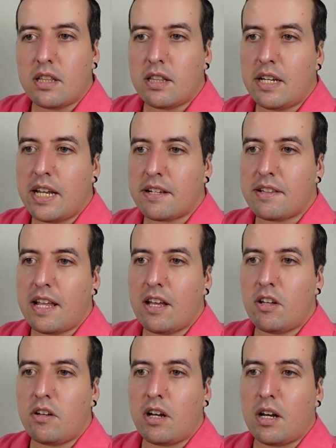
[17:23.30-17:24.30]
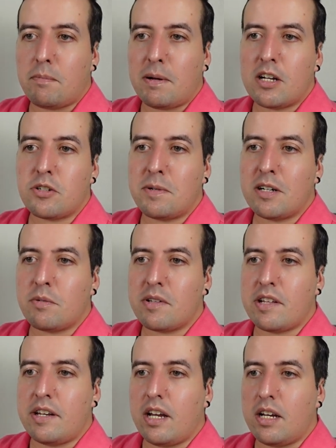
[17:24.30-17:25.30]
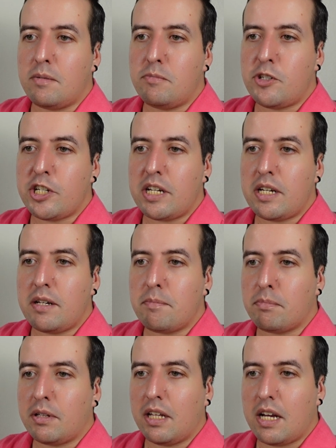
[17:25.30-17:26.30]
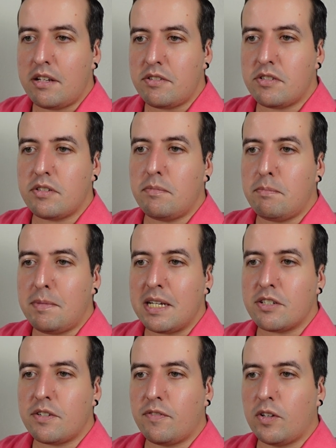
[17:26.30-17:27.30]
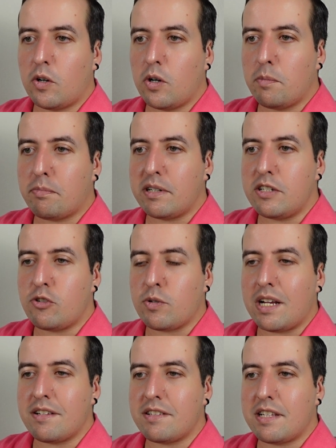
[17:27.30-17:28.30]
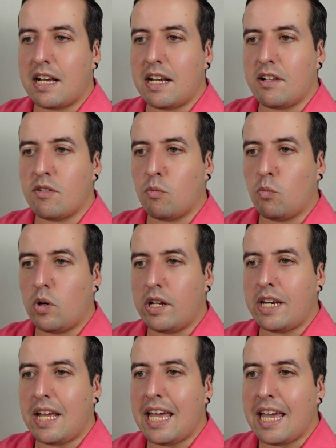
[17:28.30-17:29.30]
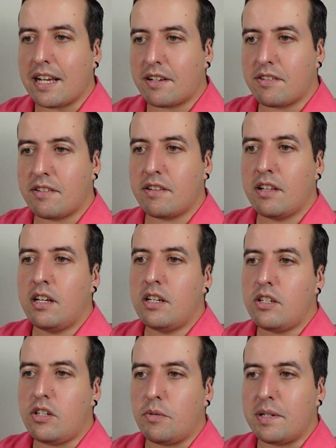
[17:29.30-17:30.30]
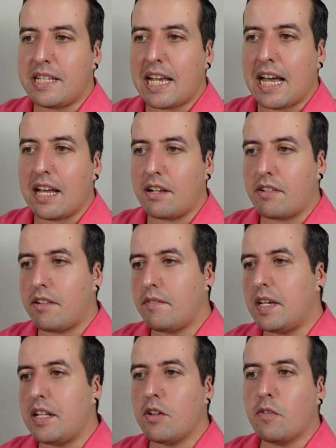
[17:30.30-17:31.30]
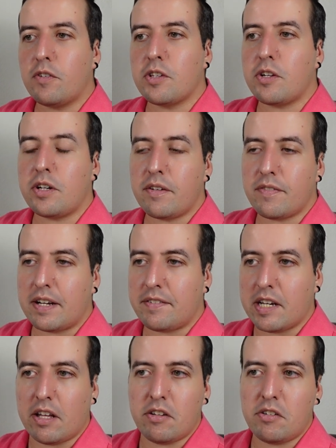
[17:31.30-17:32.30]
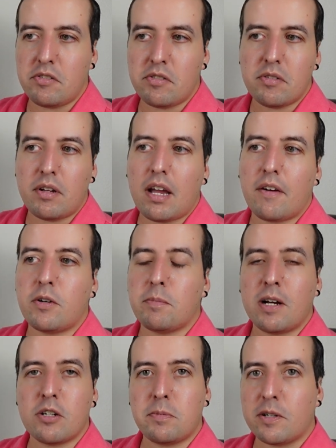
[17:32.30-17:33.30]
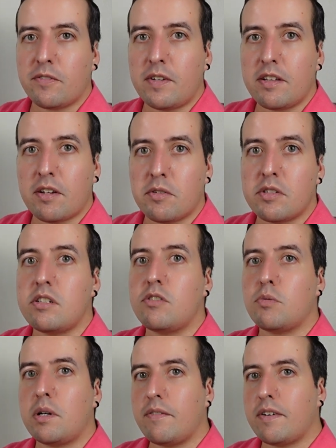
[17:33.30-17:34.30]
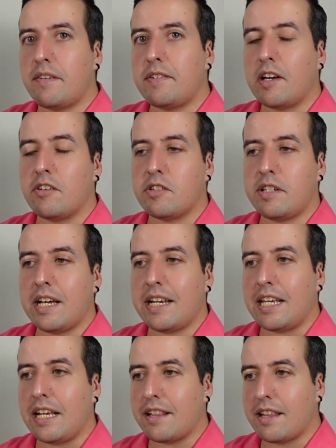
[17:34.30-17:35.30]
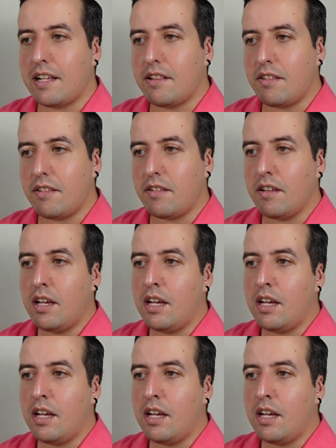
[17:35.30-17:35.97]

The next sale on Poshmark was an UMG Plus mixed floral print dress size 1X, new with tags. It sold for $35. After Poshmark's fees, I received $25.98.